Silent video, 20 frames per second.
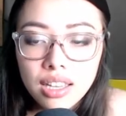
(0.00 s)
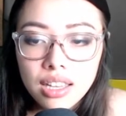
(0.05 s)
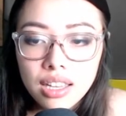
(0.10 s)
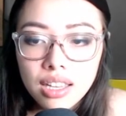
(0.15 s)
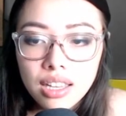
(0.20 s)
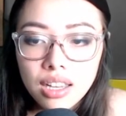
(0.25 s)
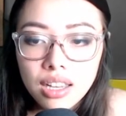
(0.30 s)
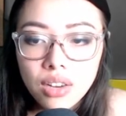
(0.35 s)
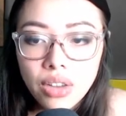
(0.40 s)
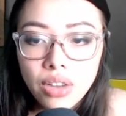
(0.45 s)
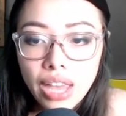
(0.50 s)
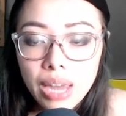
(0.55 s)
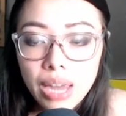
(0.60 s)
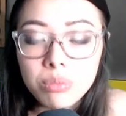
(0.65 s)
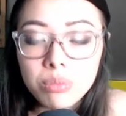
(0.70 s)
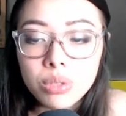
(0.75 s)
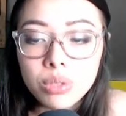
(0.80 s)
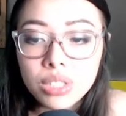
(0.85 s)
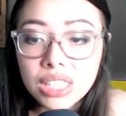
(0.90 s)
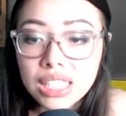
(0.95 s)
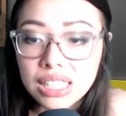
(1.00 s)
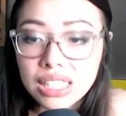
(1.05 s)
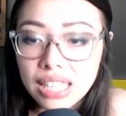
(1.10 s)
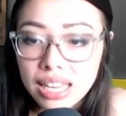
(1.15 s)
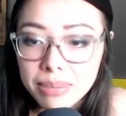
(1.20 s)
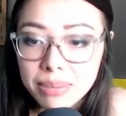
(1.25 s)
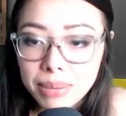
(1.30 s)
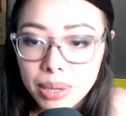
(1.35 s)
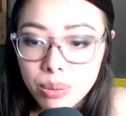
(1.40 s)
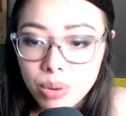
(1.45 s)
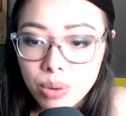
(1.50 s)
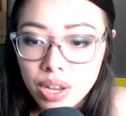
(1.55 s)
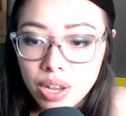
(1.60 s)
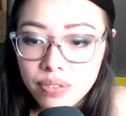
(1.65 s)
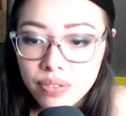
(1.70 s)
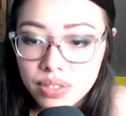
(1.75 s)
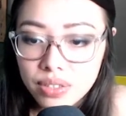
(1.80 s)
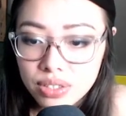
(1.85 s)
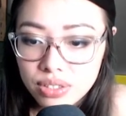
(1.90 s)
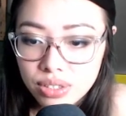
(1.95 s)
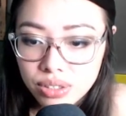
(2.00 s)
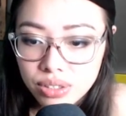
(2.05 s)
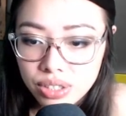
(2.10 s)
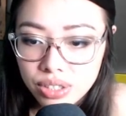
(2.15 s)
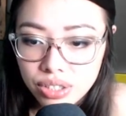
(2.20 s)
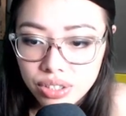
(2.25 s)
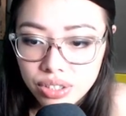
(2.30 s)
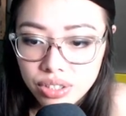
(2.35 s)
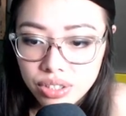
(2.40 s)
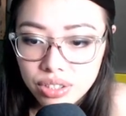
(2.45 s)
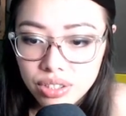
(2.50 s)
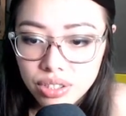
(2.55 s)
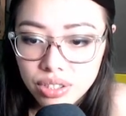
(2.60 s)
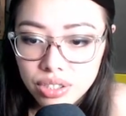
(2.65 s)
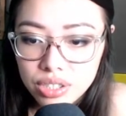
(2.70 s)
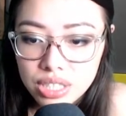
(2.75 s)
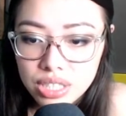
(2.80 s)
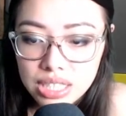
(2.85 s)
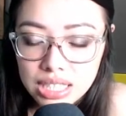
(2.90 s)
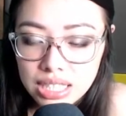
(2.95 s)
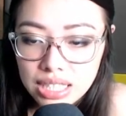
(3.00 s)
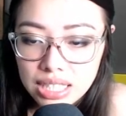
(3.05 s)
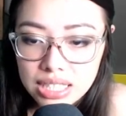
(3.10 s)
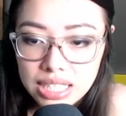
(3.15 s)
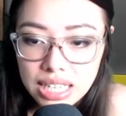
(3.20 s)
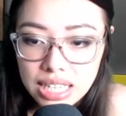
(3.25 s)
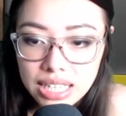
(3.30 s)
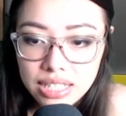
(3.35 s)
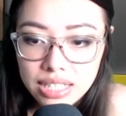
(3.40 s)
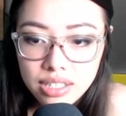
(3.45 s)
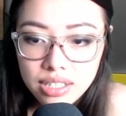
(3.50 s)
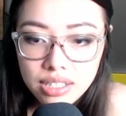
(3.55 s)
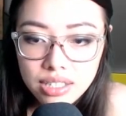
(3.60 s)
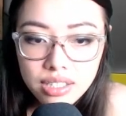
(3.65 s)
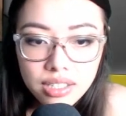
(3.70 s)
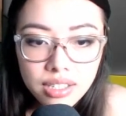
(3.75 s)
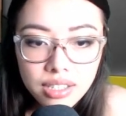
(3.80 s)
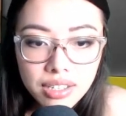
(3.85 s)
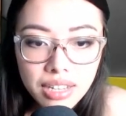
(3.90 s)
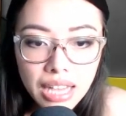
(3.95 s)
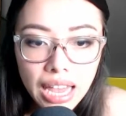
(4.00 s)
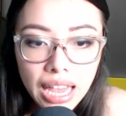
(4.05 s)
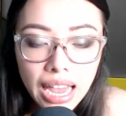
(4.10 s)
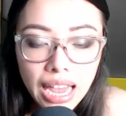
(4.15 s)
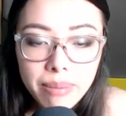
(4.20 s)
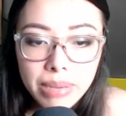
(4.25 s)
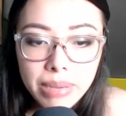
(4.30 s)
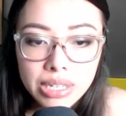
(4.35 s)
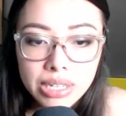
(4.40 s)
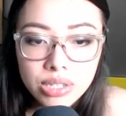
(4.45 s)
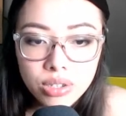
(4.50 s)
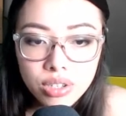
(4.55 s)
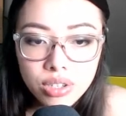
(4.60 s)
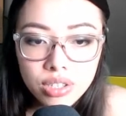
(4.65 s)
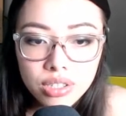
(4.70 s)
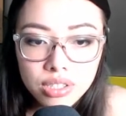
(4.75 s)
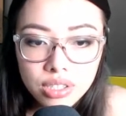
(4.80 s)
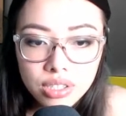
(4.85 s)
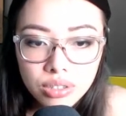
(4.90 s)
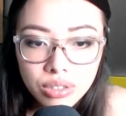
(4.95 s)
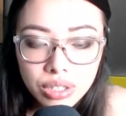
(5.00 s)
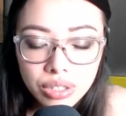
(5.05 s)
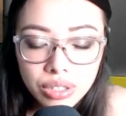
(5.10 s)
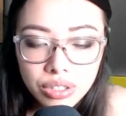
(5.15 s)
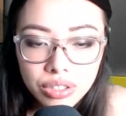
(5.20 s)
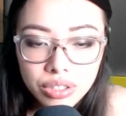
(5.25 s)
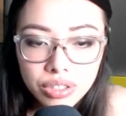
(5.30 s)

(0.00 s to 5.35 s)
Okay, I'm really glad my wife is still here. She's not dead. And my daughter's still here.